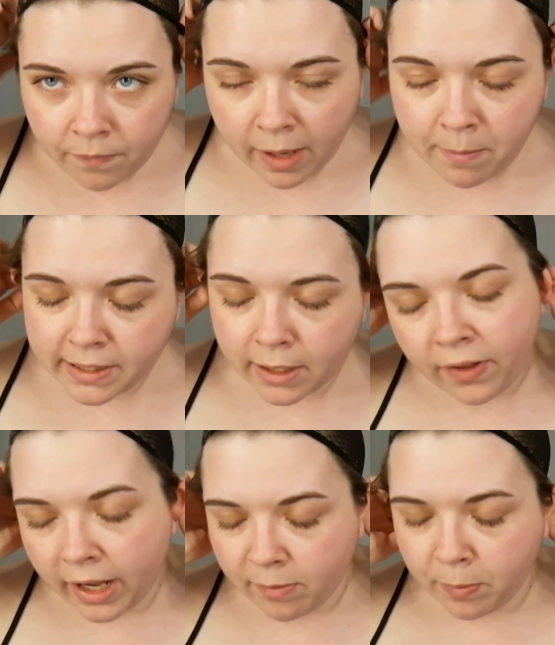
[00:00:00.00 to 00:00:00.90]
I
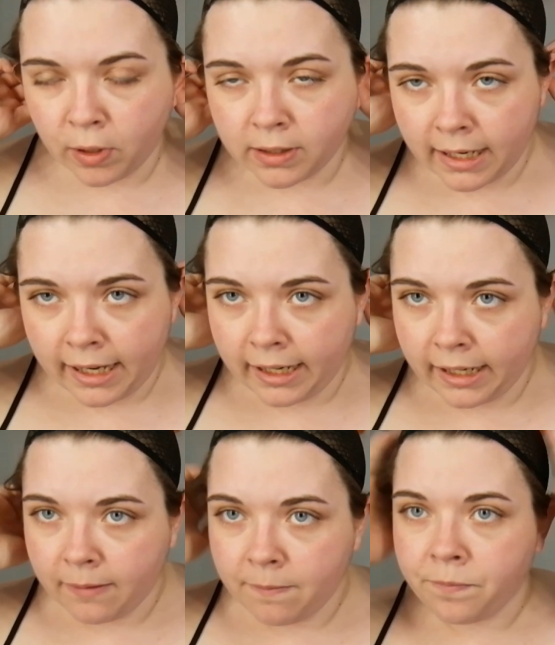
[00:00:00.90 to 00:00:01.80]
have bought
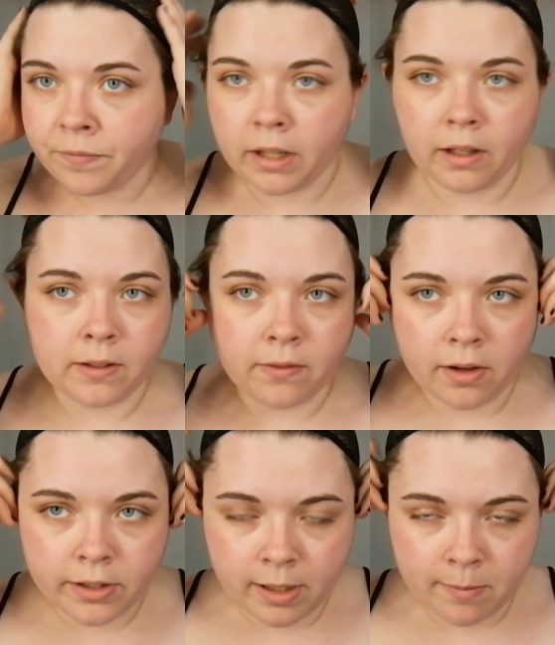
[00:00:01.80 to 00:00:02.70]
a lot of
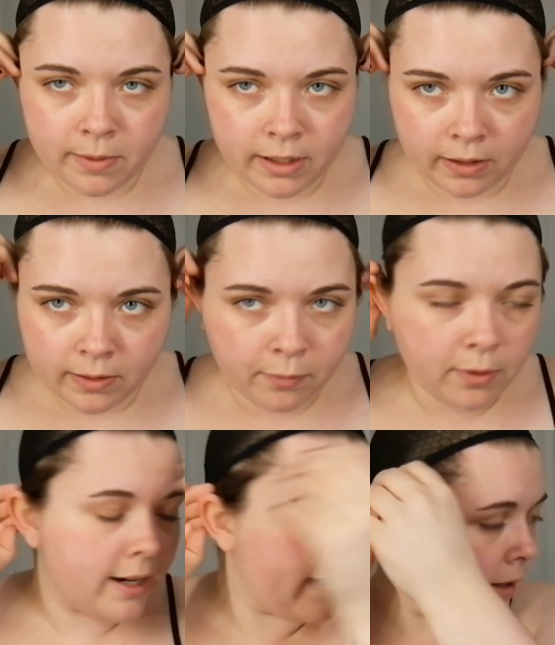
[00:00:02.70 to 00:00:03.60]
costumes, a lot of
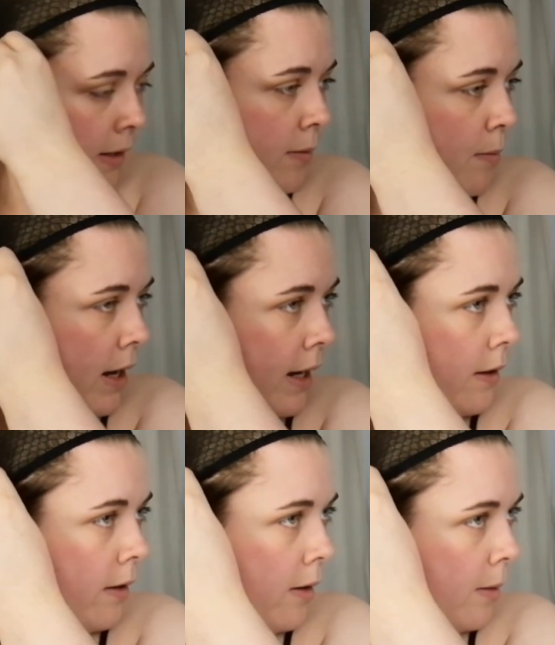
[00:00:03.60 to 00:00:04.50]
wigs, a lot of
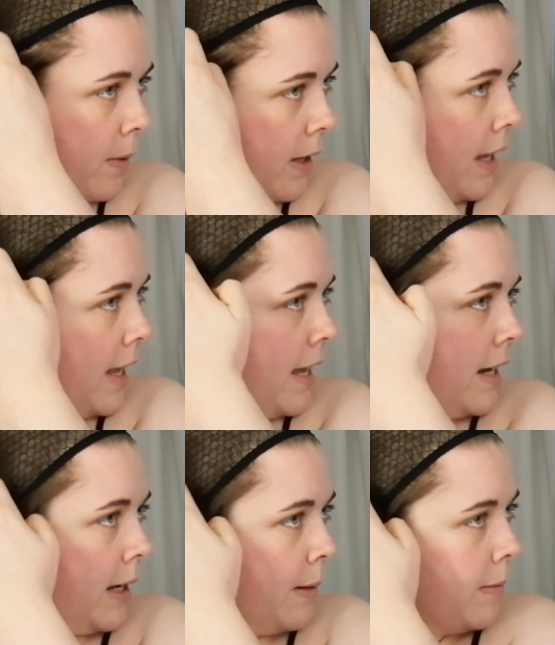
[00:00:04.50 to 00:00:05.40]
makeup,
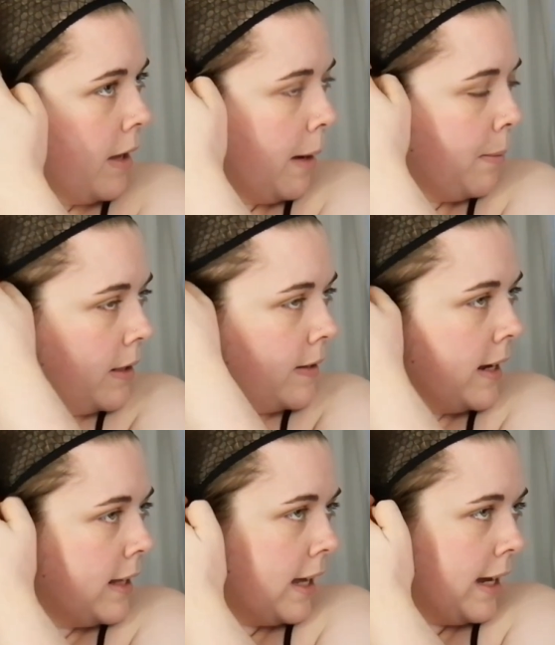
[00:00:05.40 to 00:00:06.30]
and I'm happy to
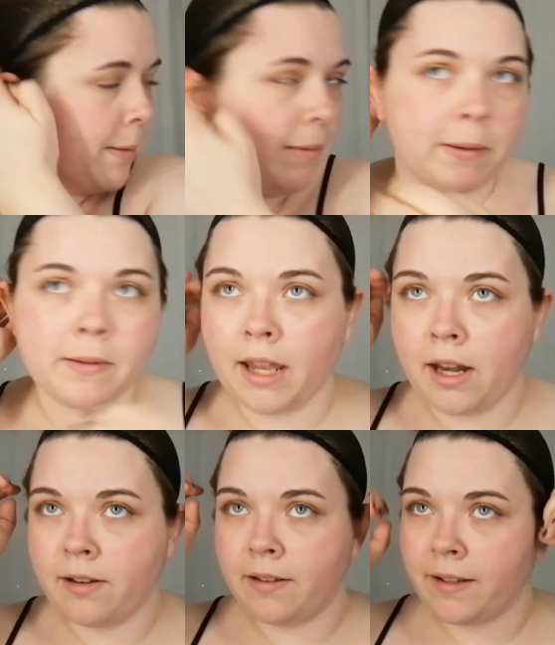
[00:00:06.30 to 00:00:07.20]
say that I am now
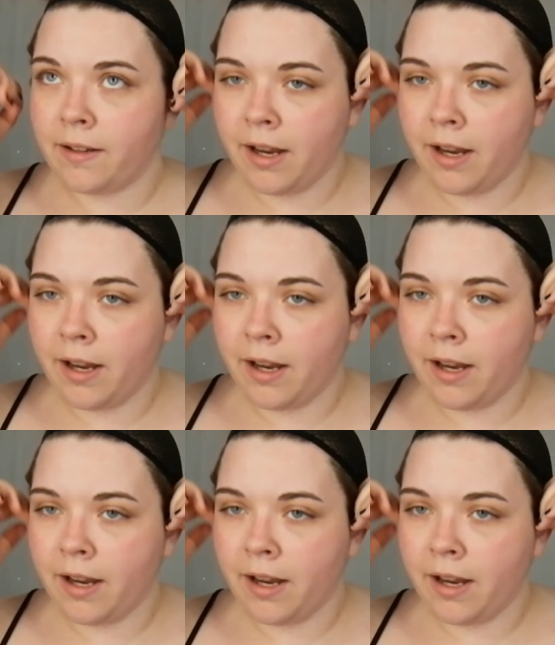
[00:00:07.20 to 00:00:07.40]
skint.